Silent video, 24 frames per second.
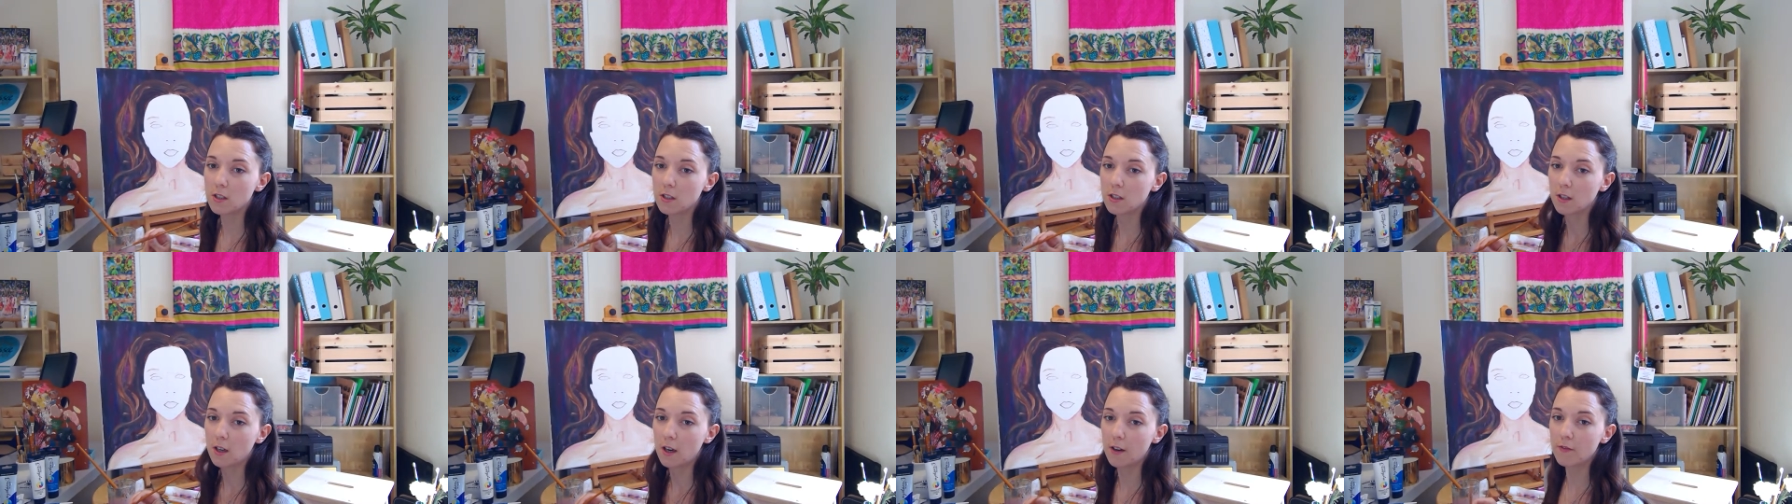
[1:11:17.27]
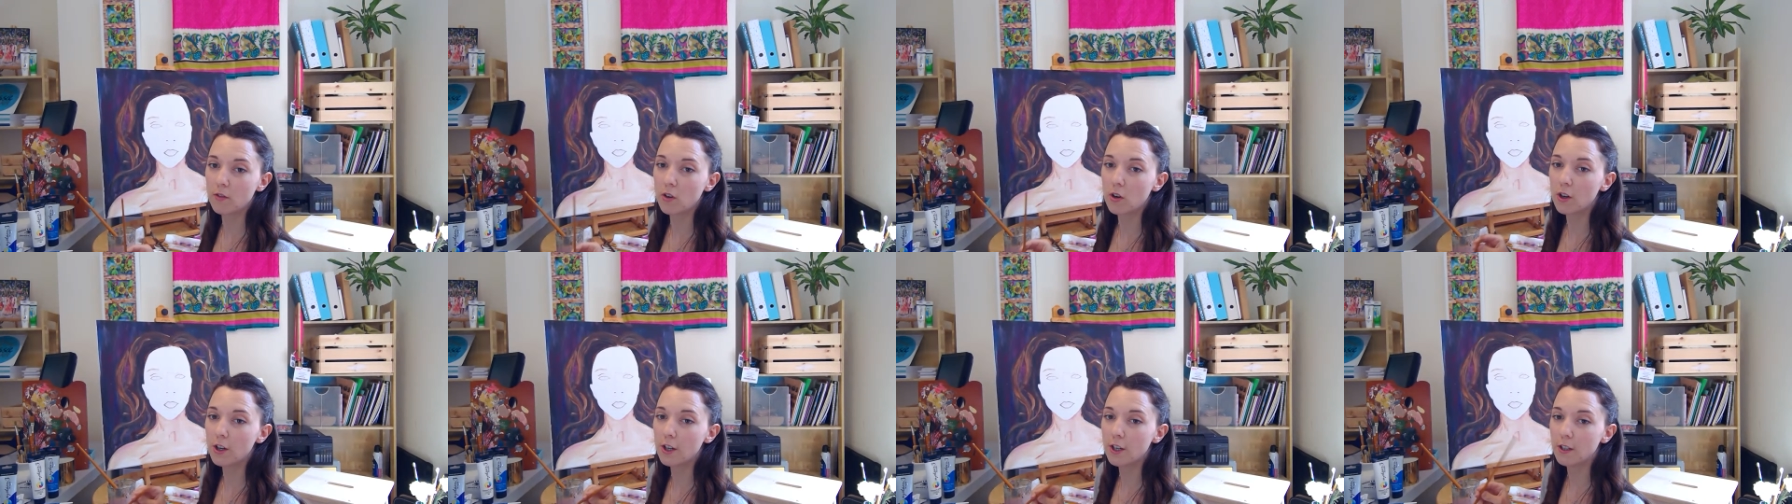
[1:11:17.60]
I've
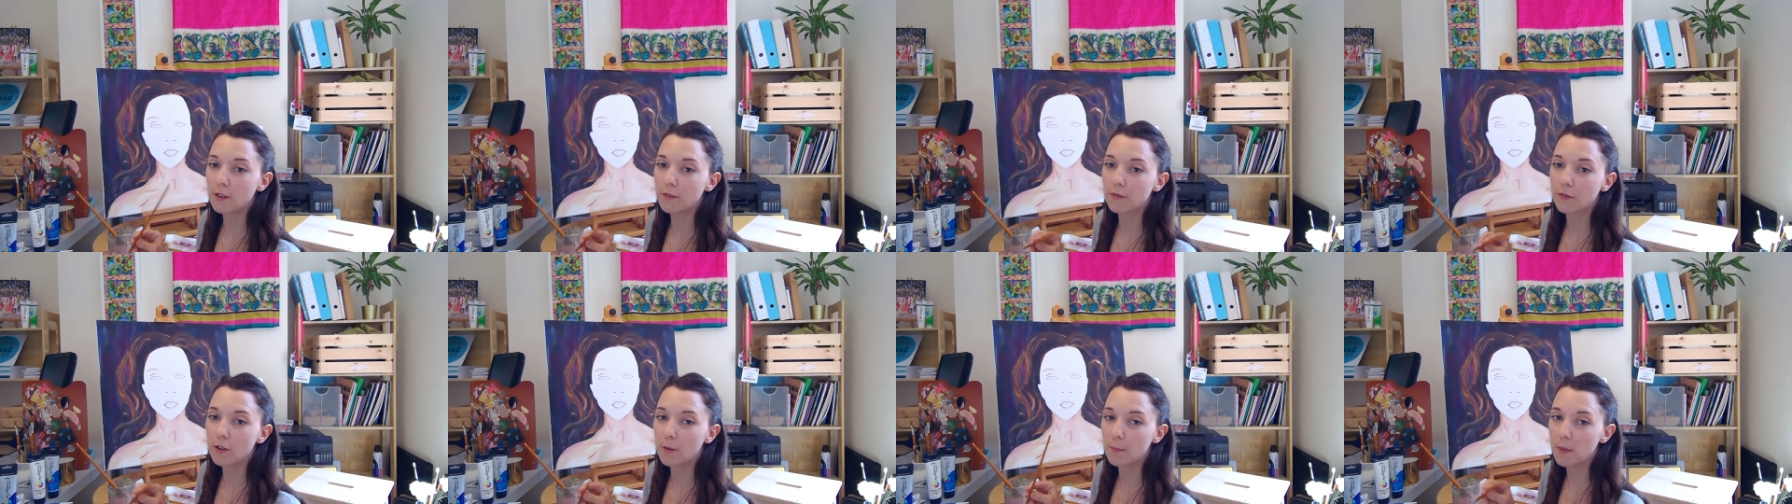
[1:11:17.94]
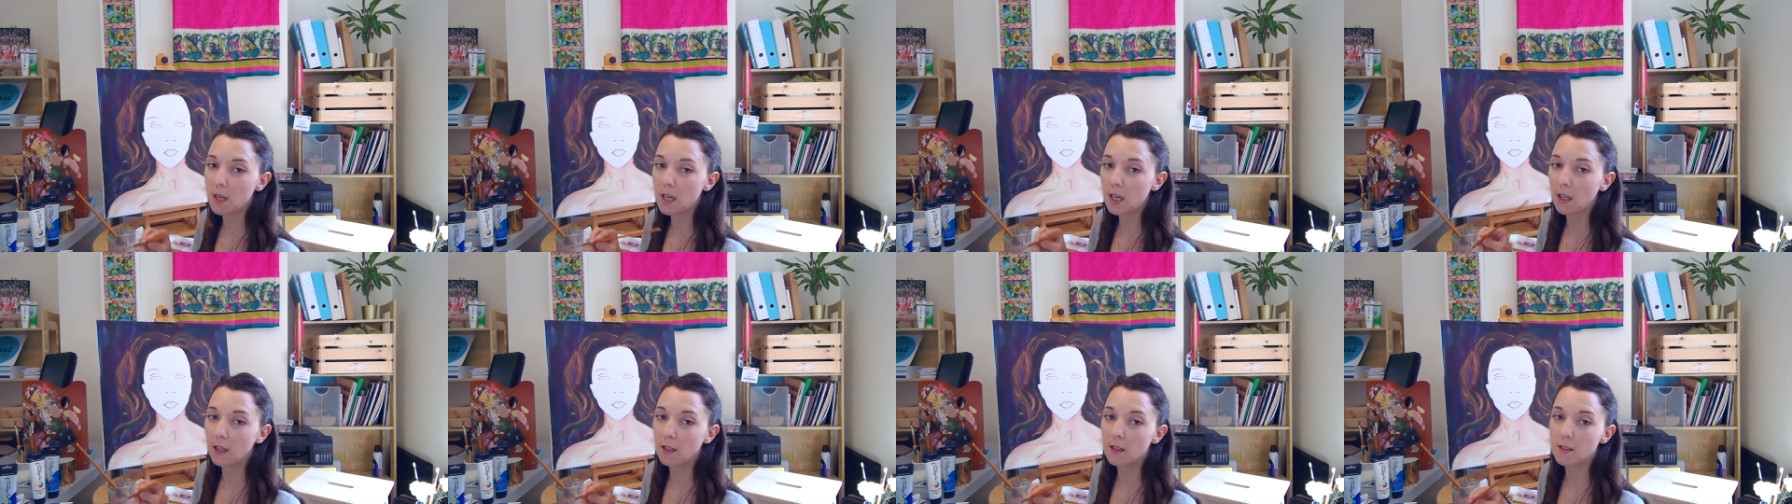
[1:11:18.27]
not heard from
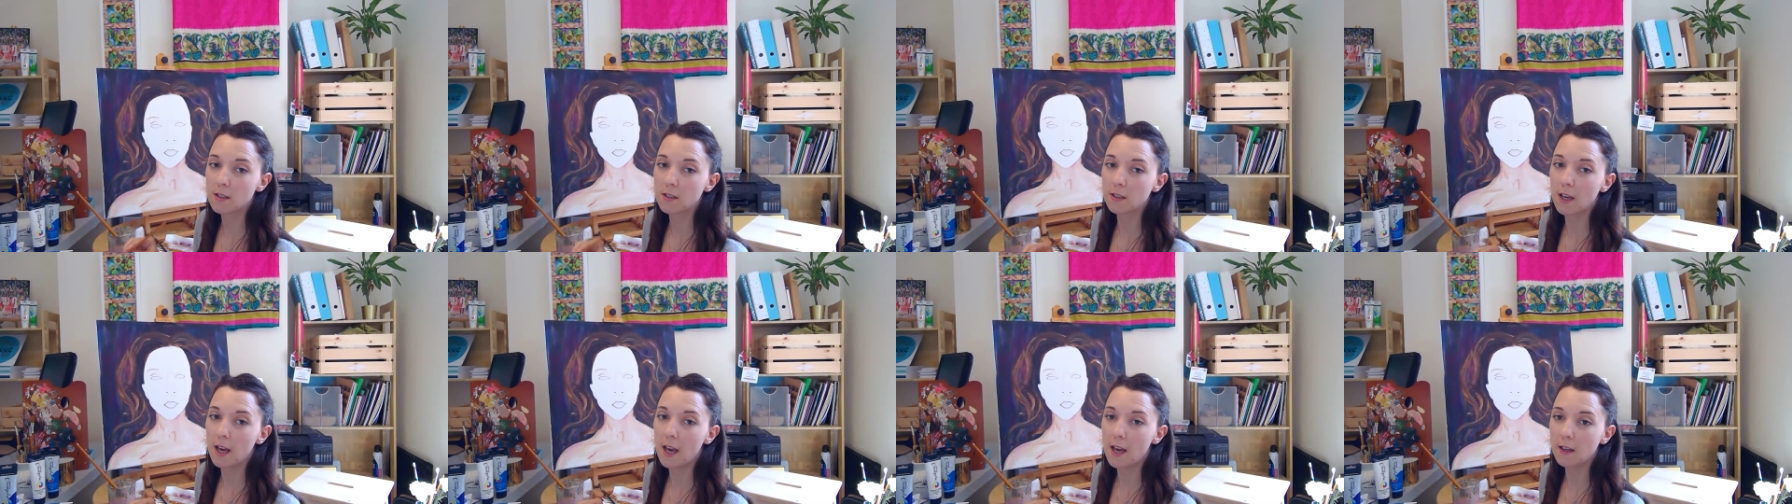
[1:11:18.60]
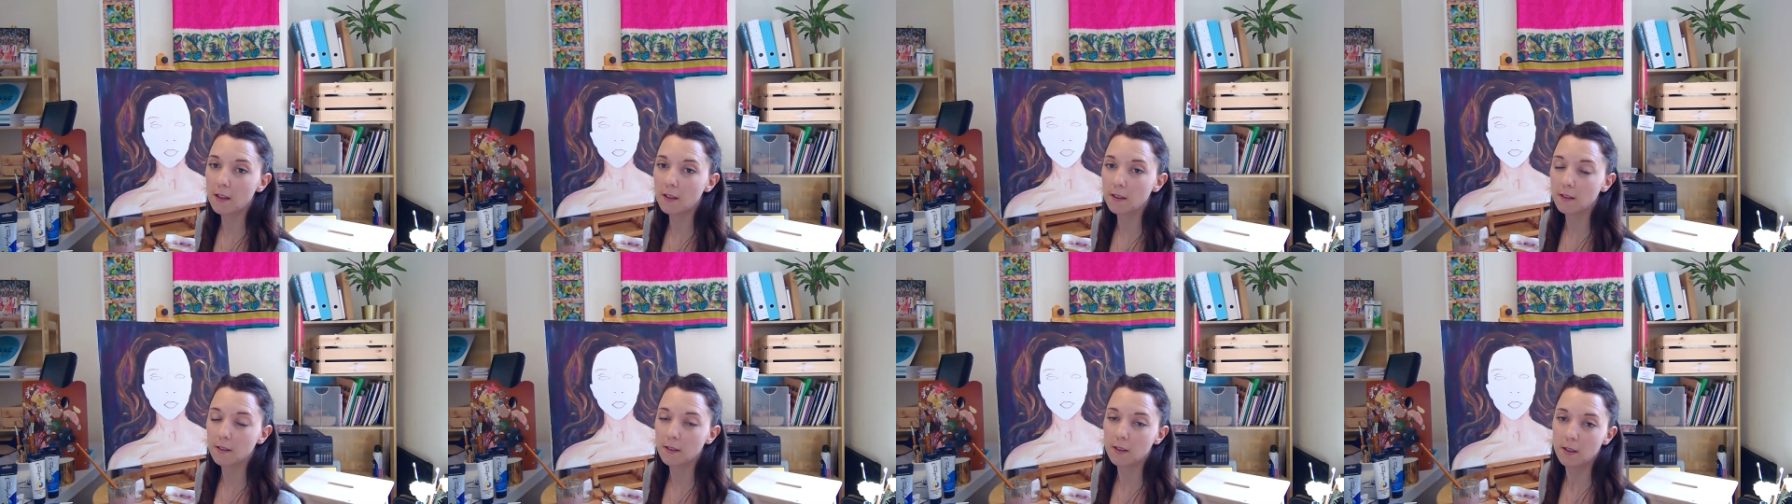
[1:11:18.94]
Nicholas
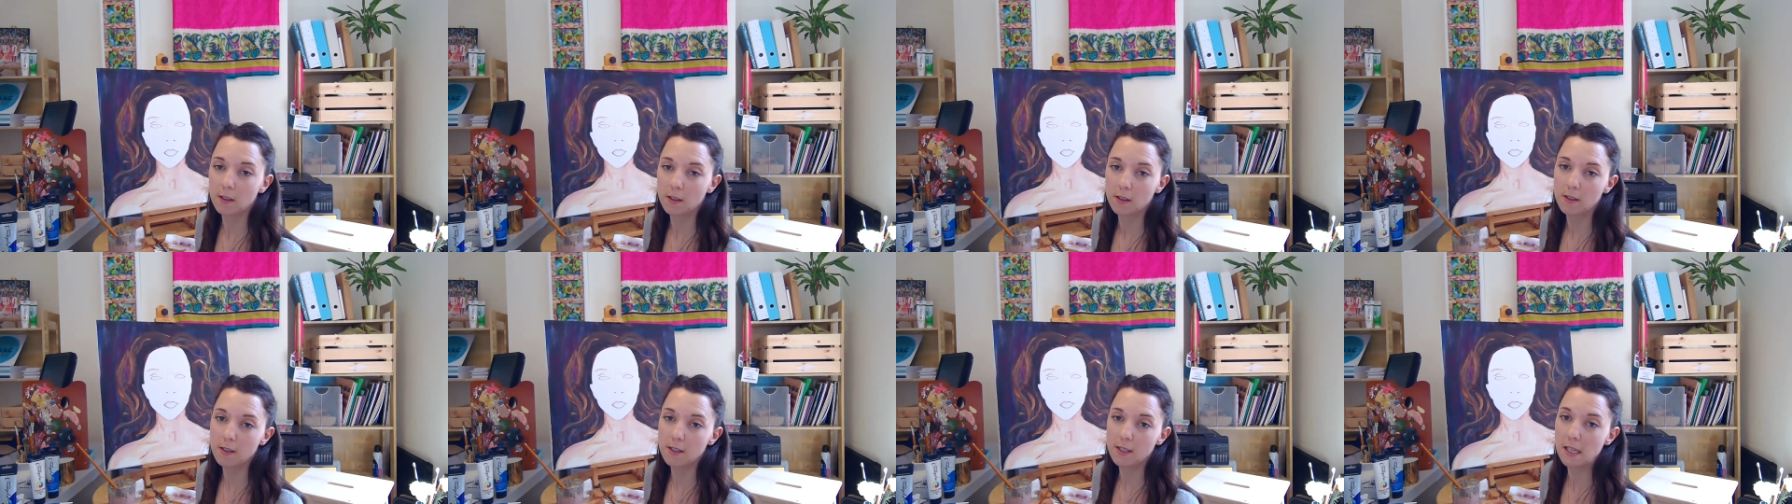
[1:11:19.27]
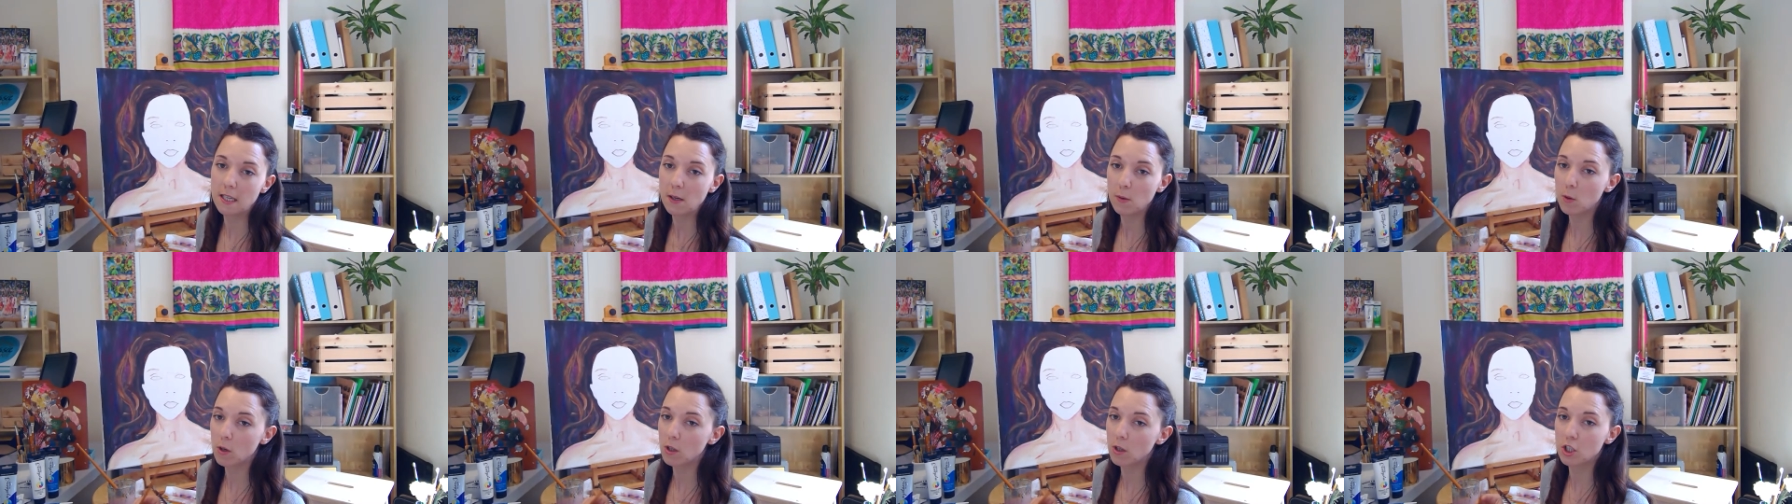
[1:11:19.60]
yet.
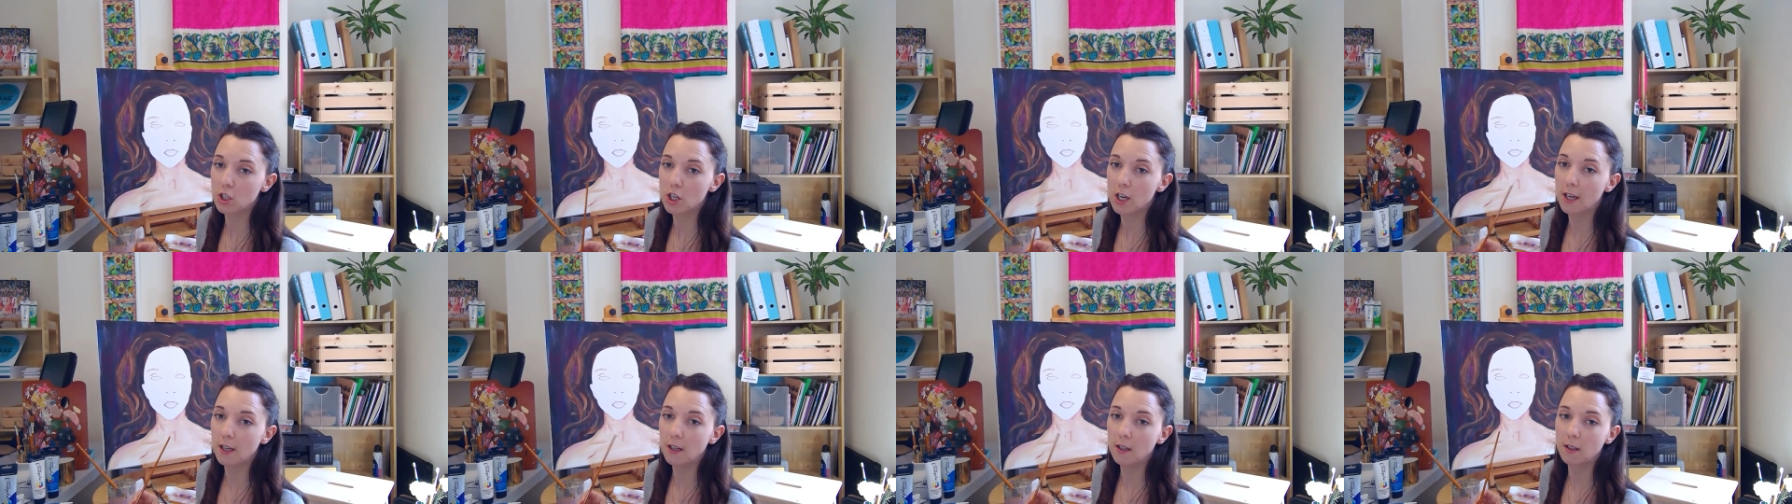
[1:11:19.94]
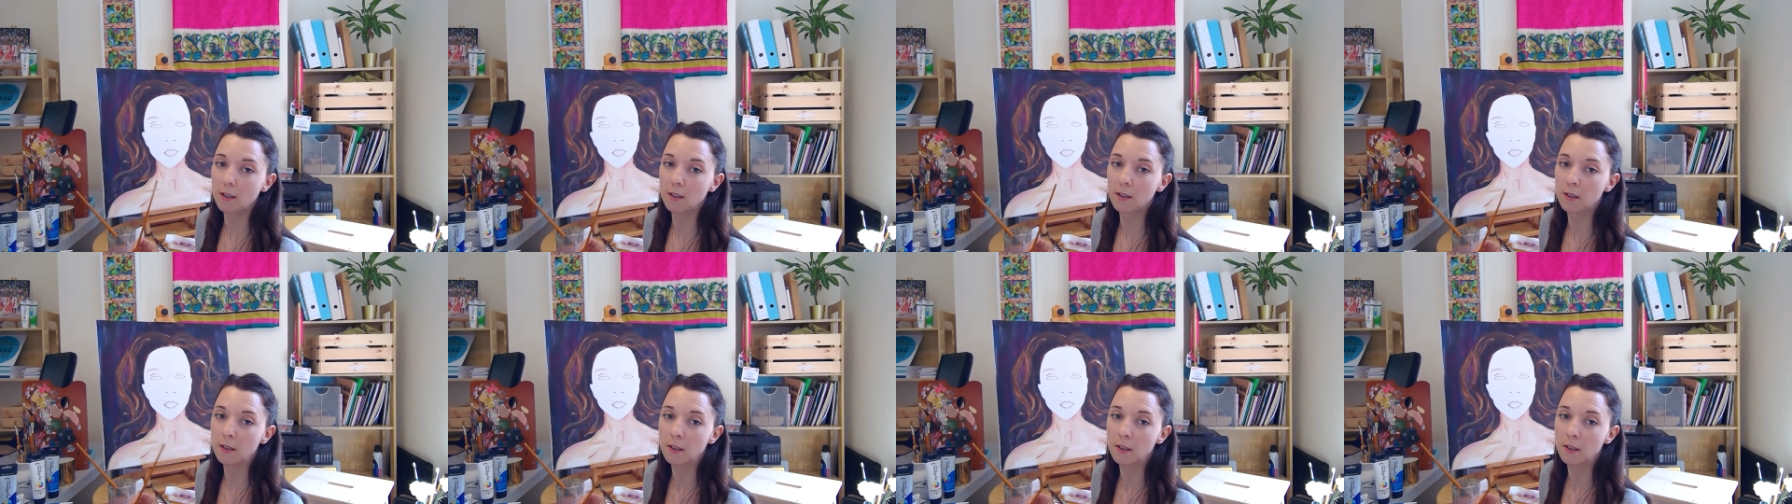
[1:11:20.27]
Is he watching?